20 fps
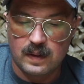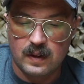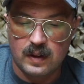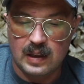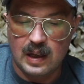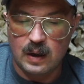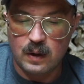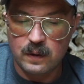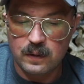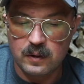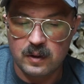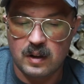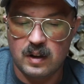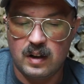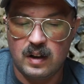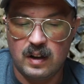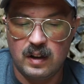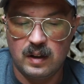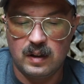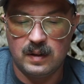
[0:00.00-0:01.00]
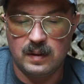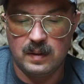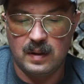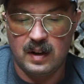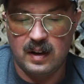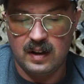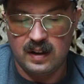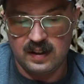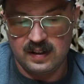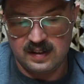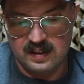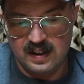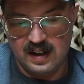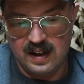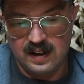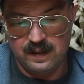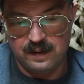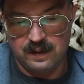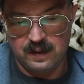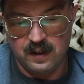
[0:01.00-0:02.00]
Now, overall,
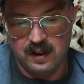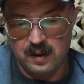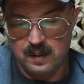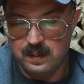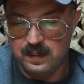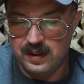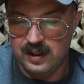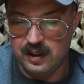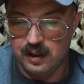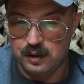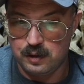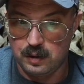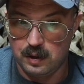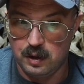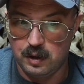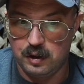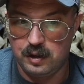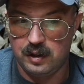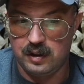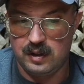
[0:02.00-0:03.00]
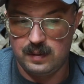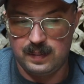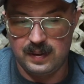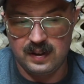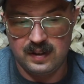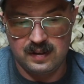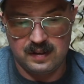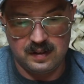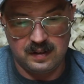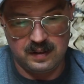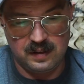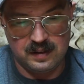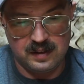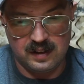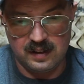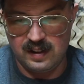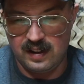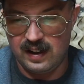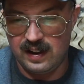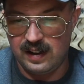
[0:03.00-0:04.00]
aside from the atrocious pistols
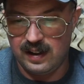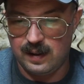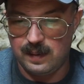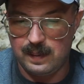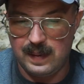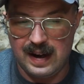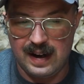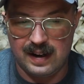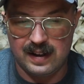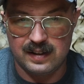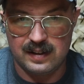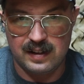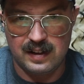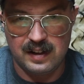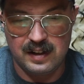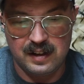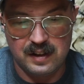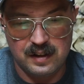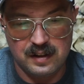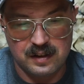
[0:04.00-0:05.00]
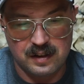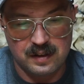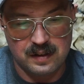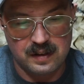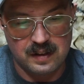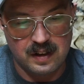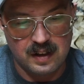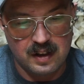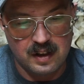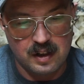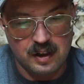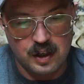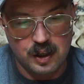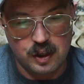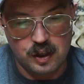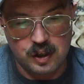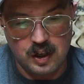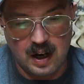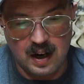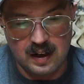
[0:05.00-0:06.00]
and like magazines and
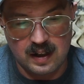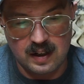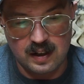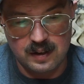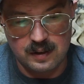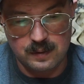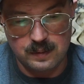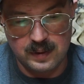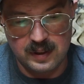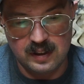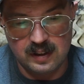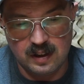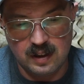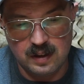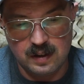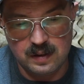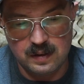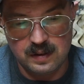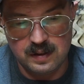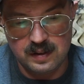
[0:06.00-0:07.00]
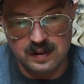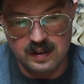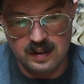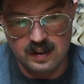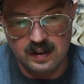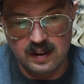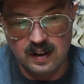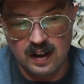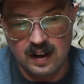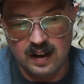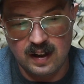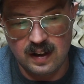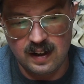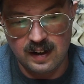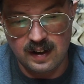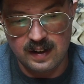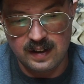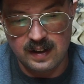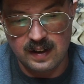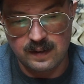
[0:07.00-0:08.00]
shotgun reloads
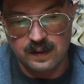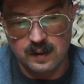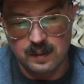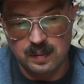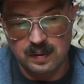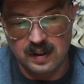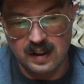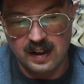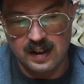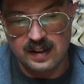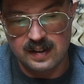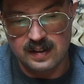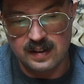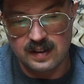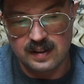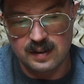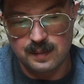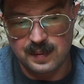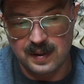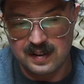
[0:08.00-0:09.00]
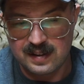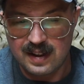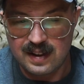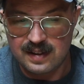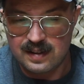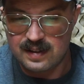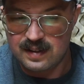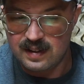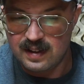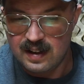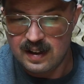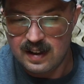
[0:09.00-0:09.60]
in different places, because that's,